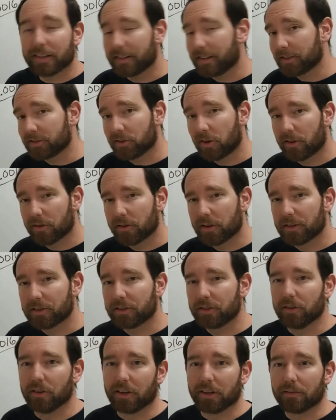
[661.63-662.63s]
That's all there is
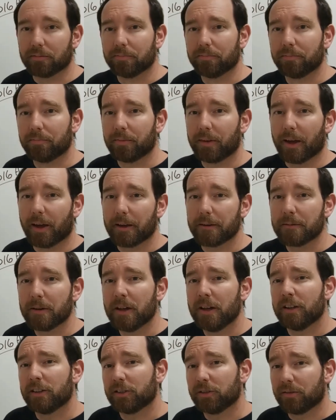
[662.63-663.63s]
to it, okay?
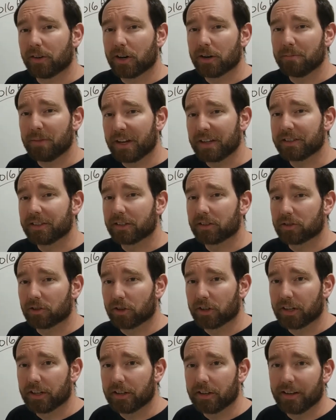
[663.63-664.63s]
It's a very basic
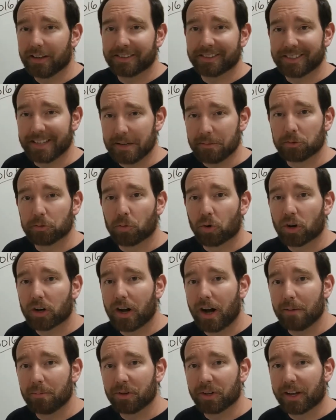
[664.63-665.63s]
circuit. It seems more
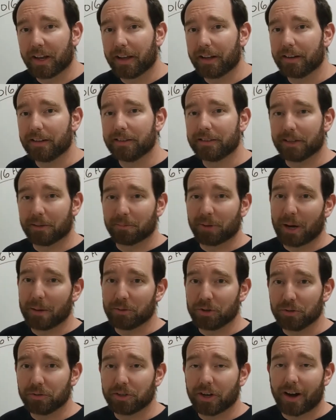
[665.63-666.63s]
complicated.
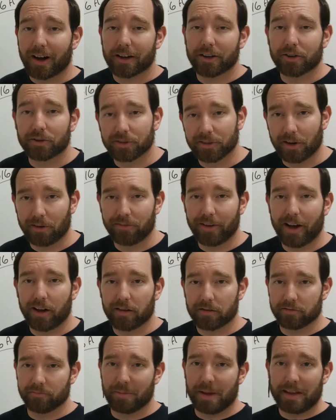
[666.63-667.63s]
Sometimes you talk yourself out
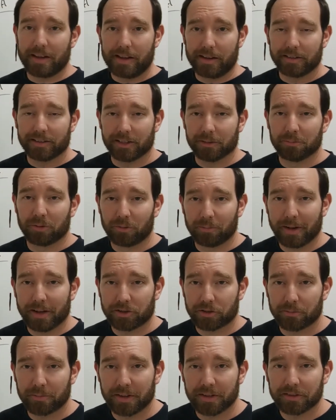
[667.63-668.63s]
of making simple
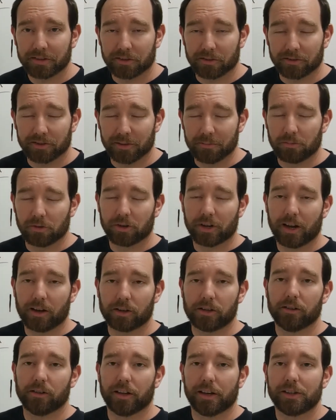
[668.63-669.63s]
measurements or simple
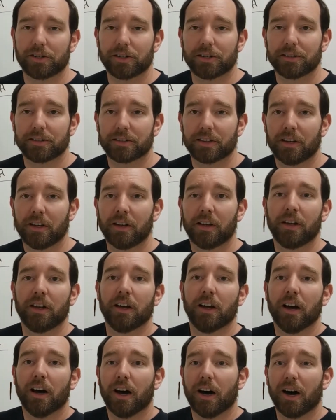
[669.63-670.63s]
calculations,
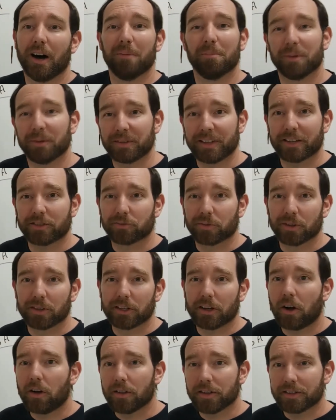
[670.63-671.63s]
but that's really
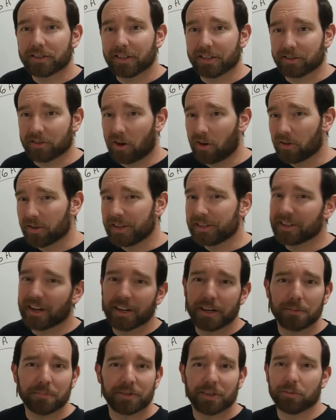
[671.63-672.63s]
all this is. All these
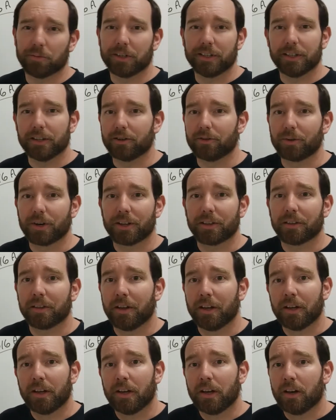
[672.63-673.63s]
items that we deal with
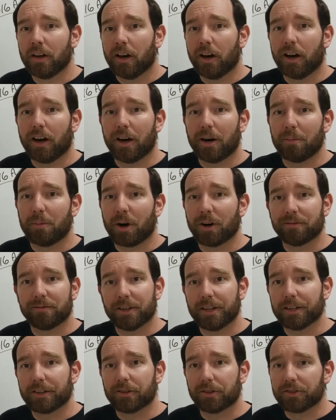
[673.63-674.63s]
on
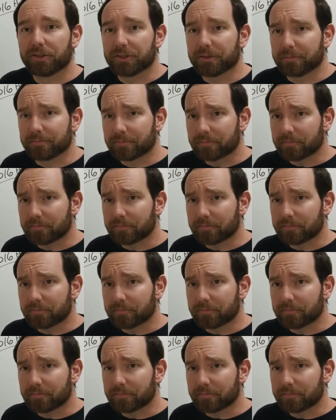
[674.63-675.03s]
vehicles,